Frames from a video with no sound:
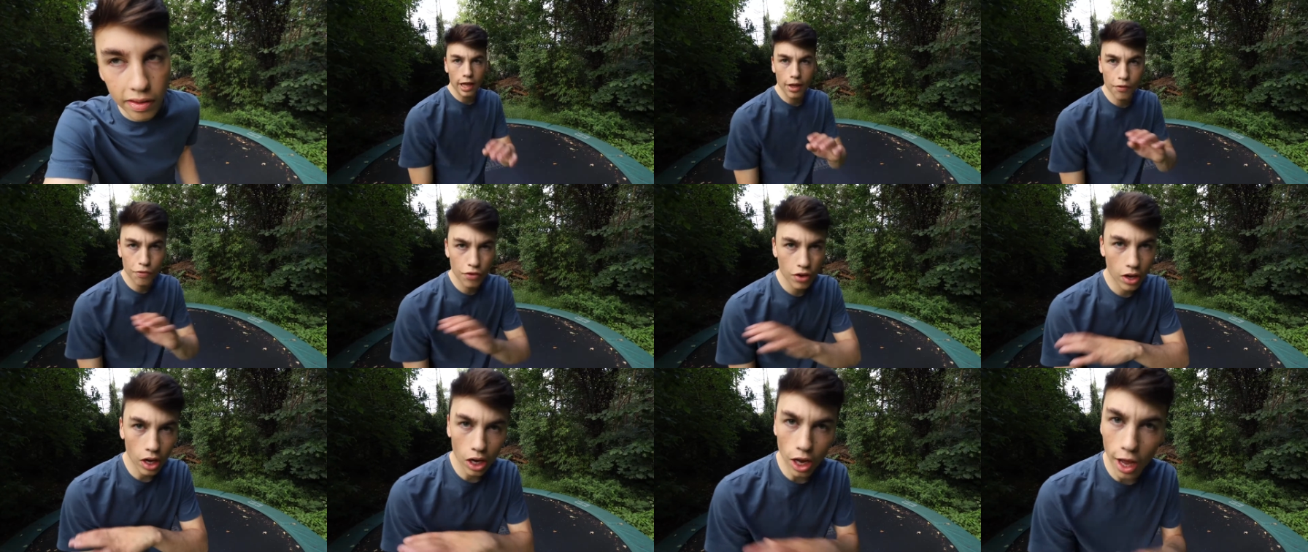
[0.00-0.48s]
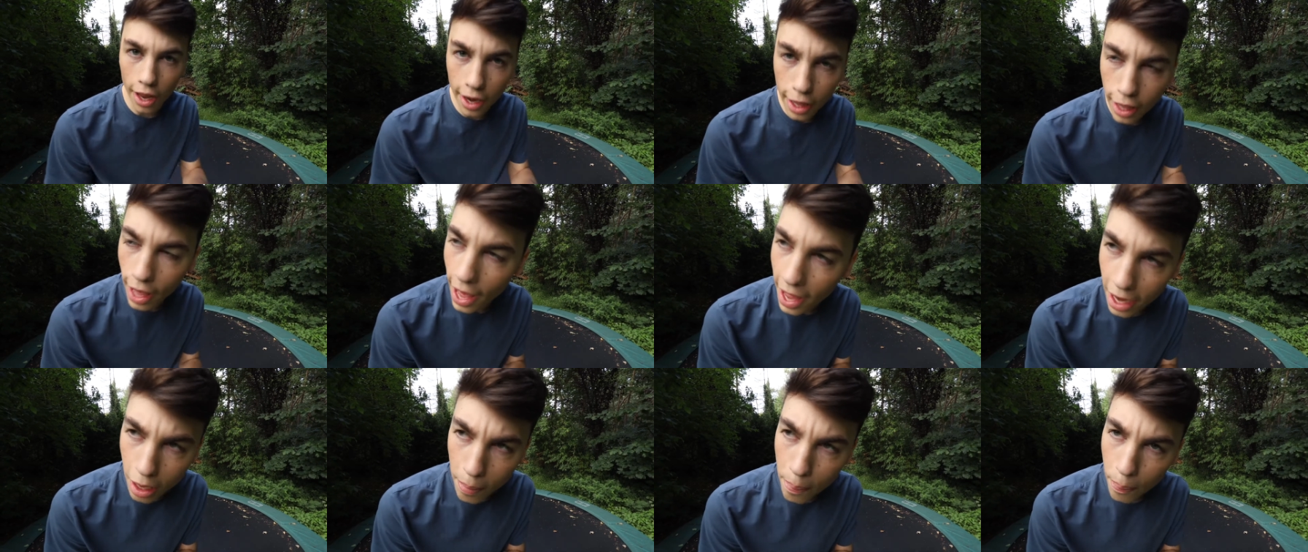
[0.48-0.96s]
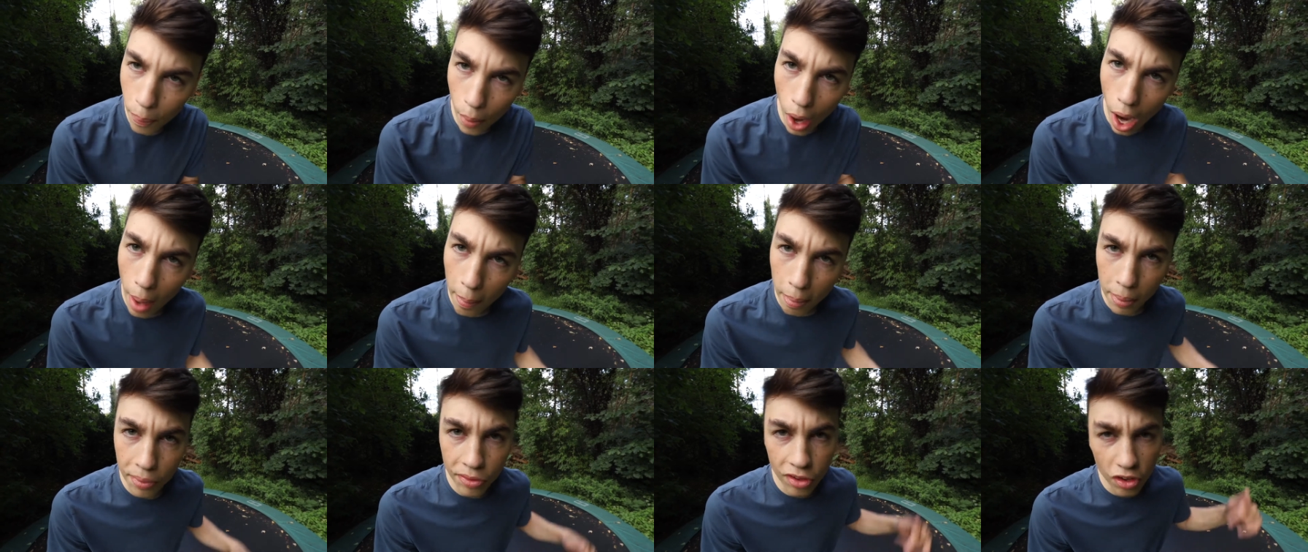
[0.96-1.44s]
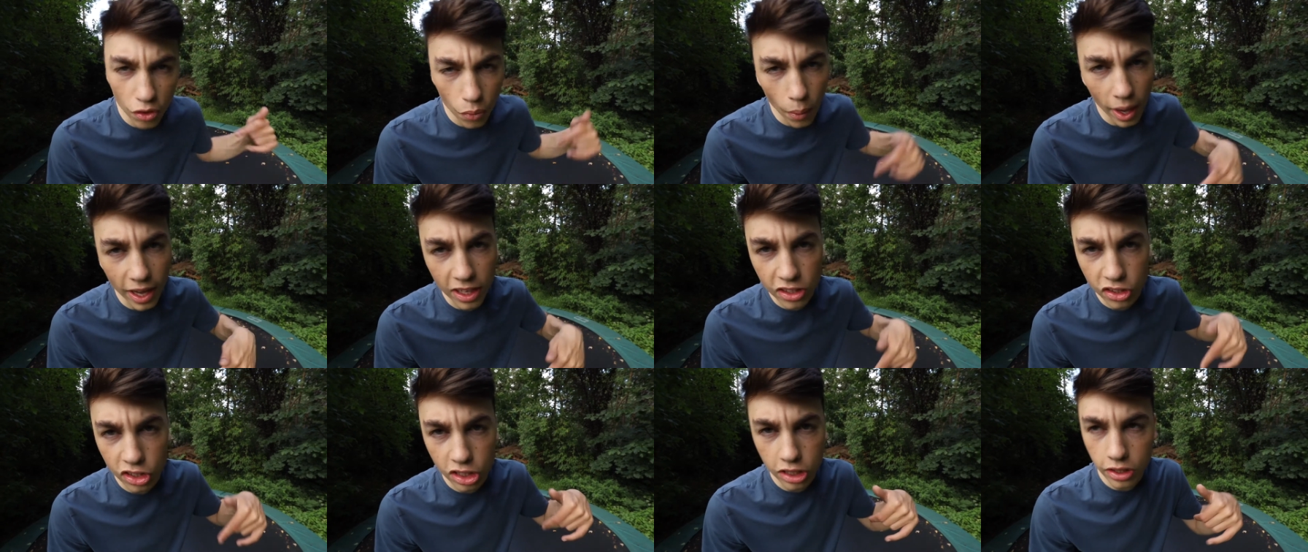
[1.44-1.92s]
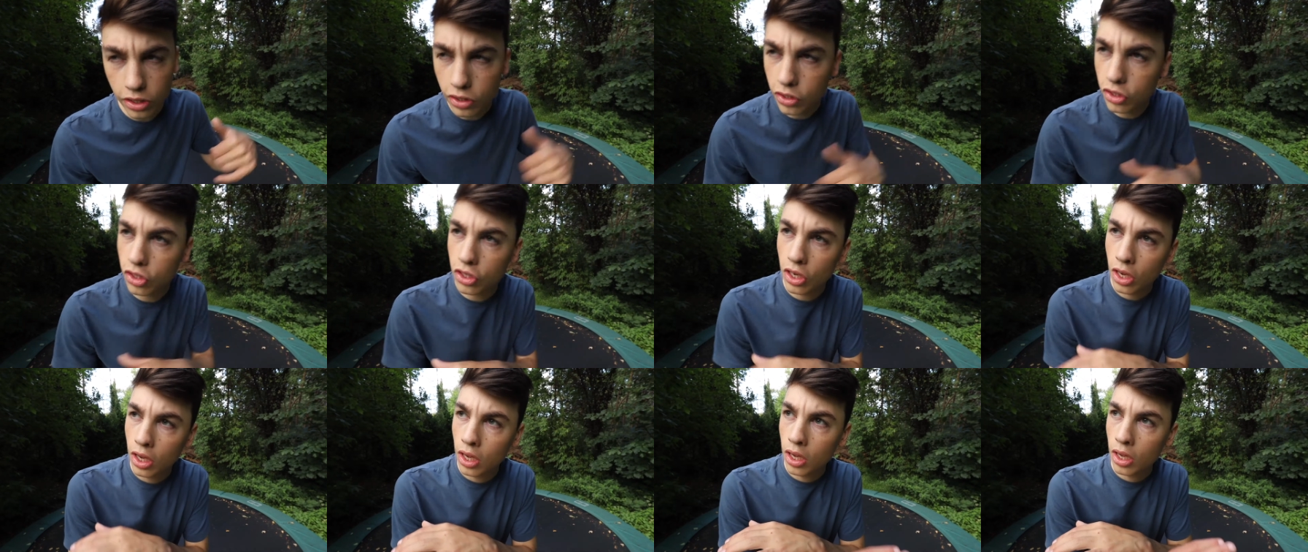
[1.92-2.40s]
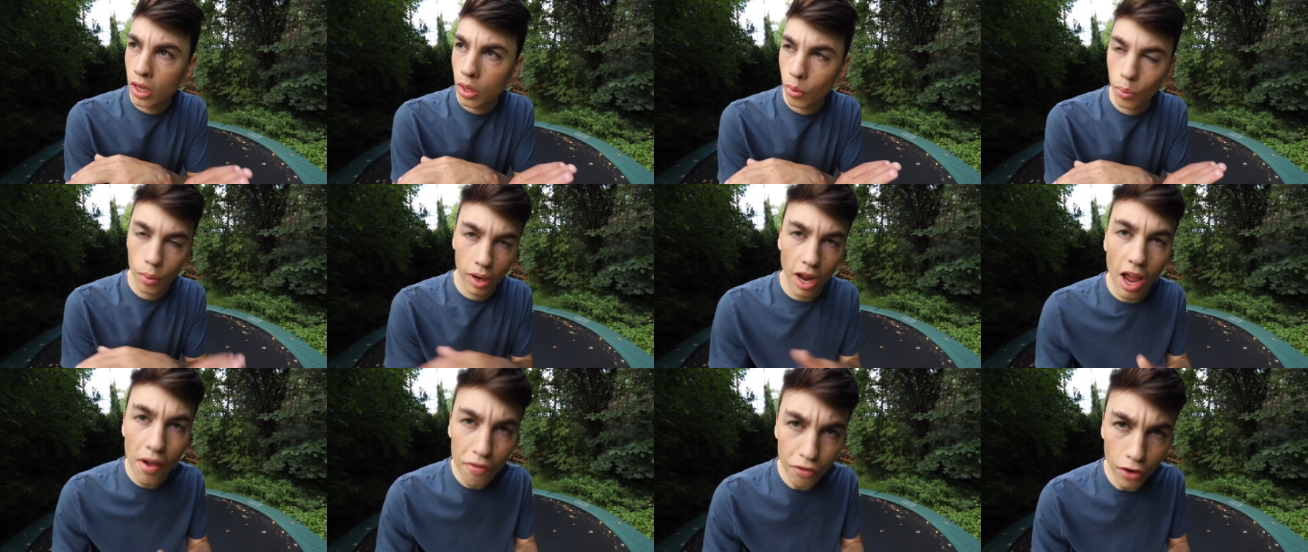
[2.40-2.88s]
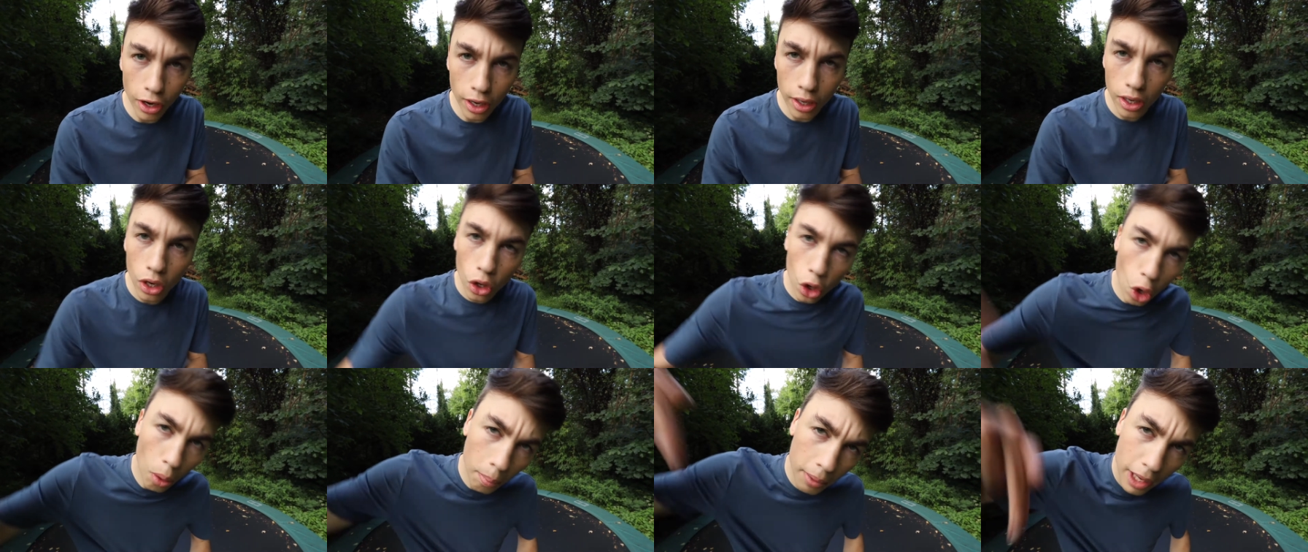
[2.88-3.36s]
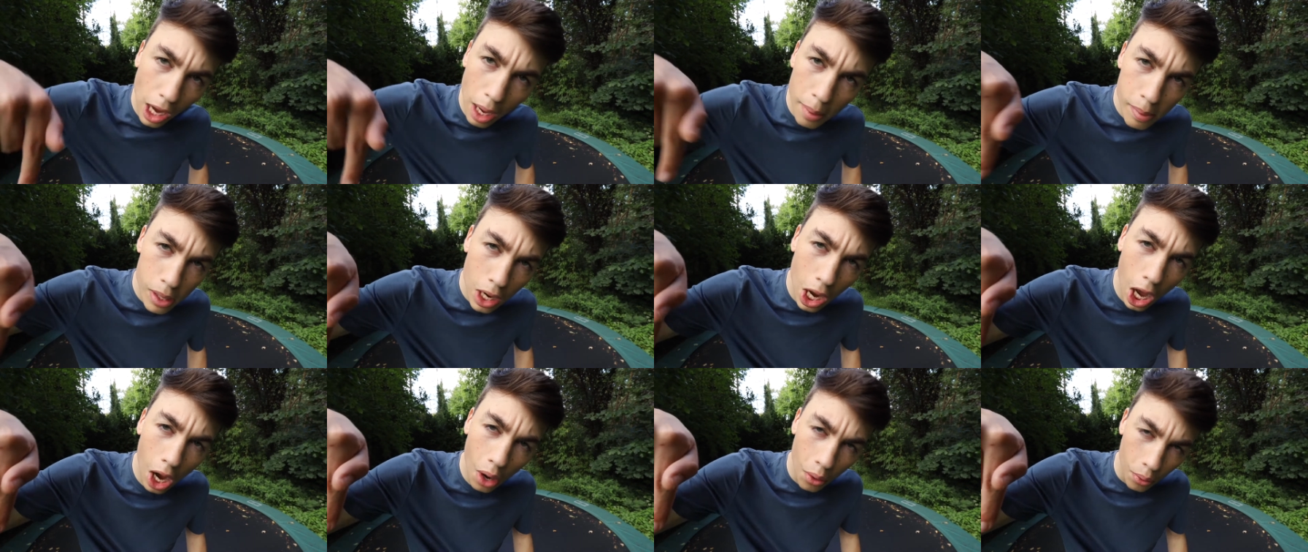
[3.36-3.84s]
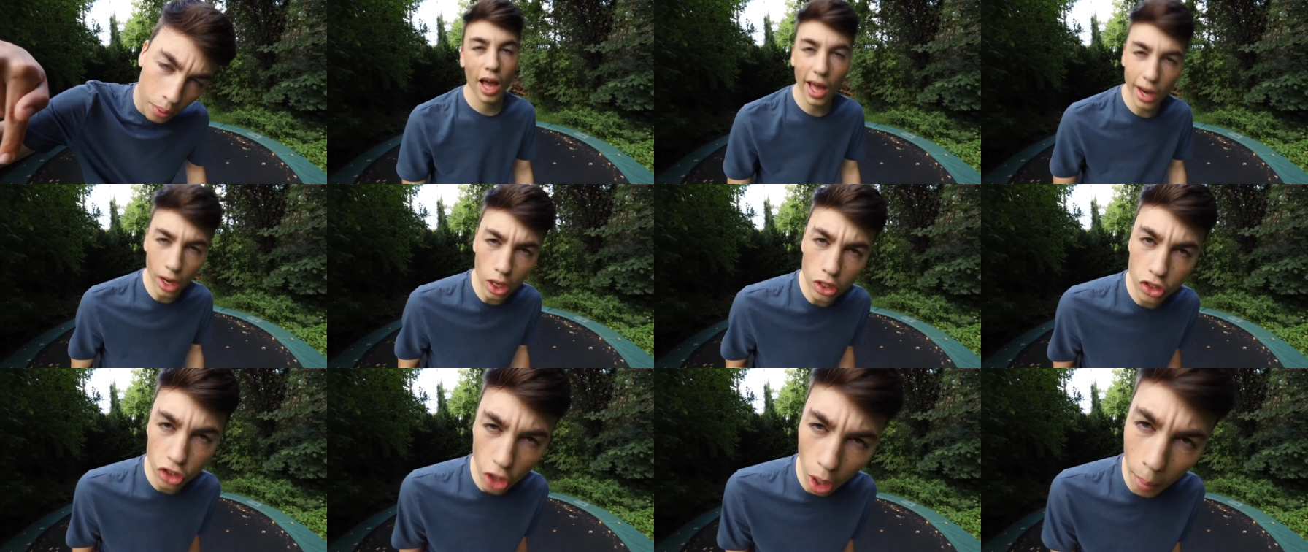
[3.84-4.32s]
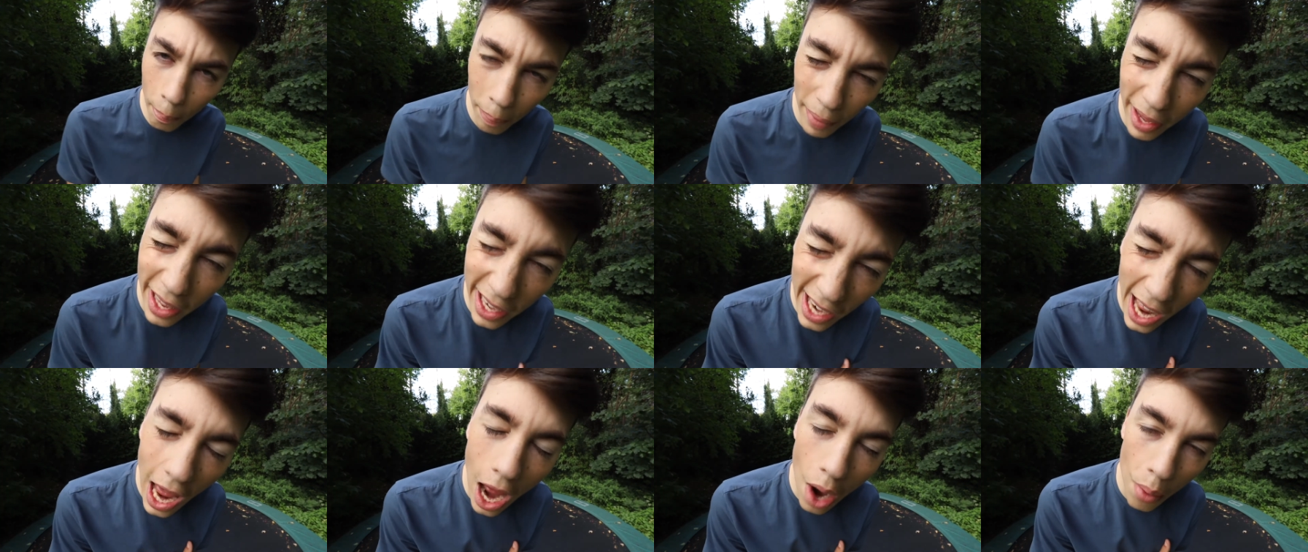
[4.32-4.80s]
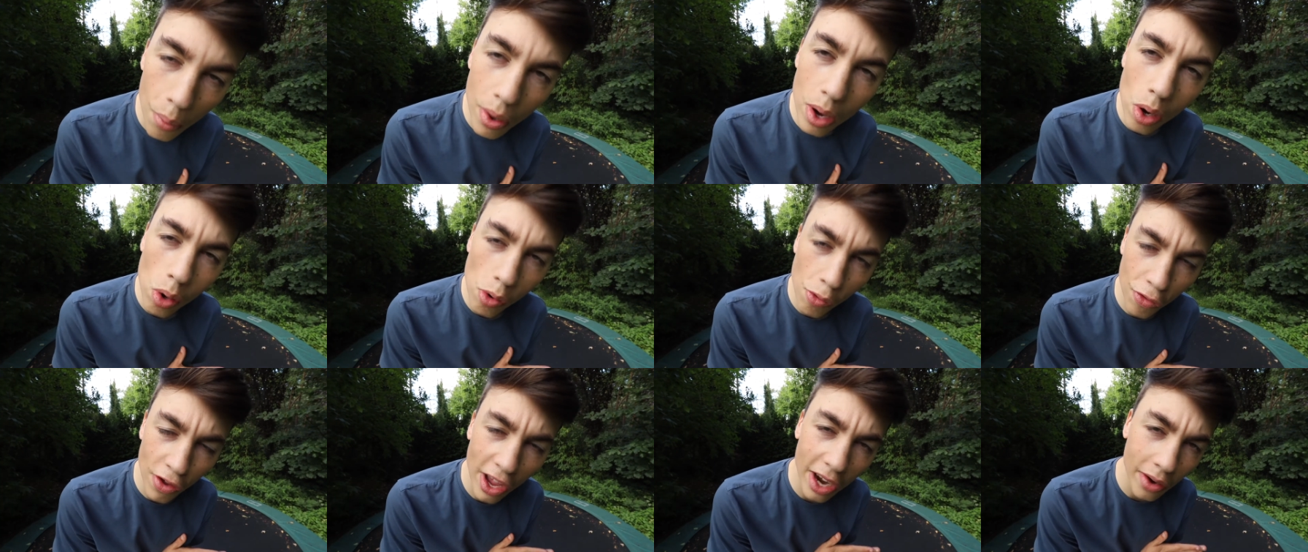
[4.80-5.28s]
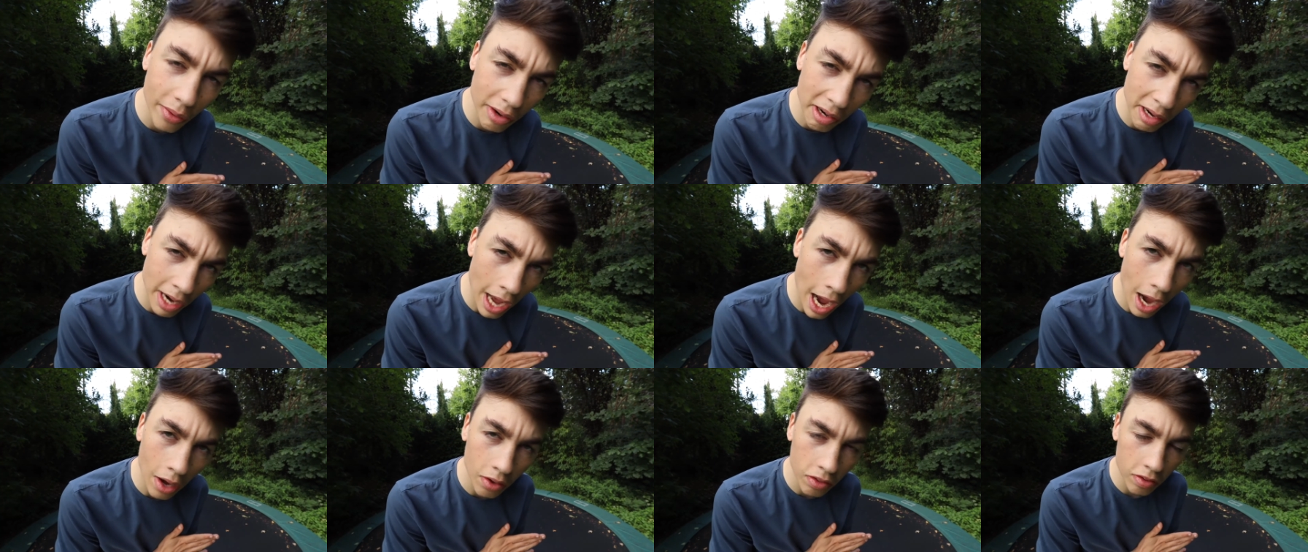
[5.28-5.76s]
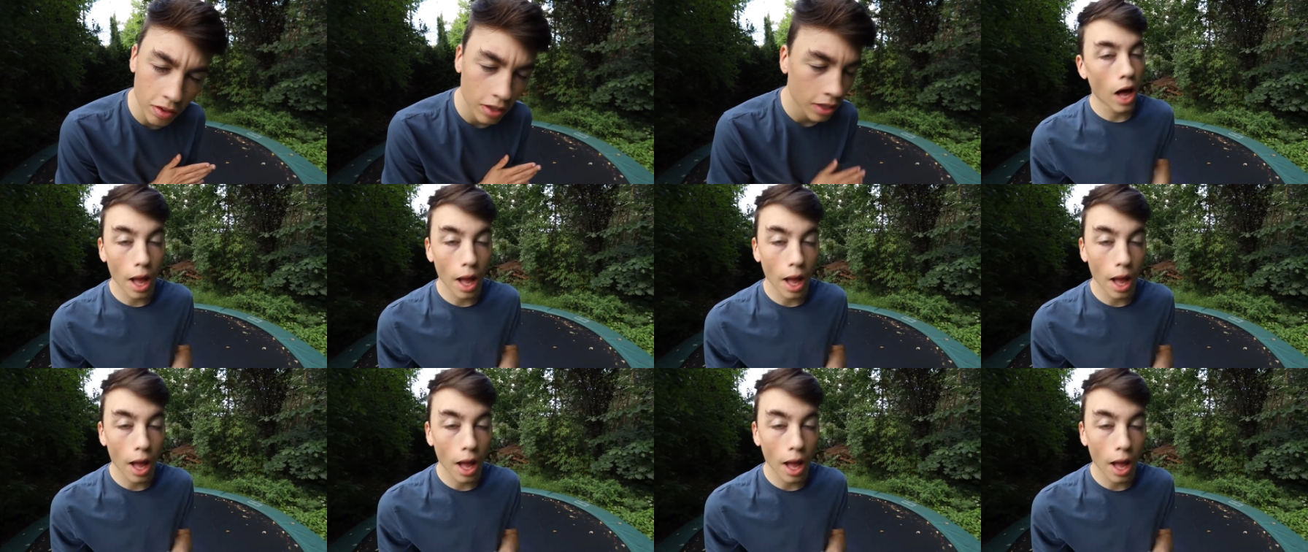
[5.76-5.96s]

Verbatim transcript: If you got any, any problems, questions, whatever, comment down below and I'll jump in there and we will figure it out.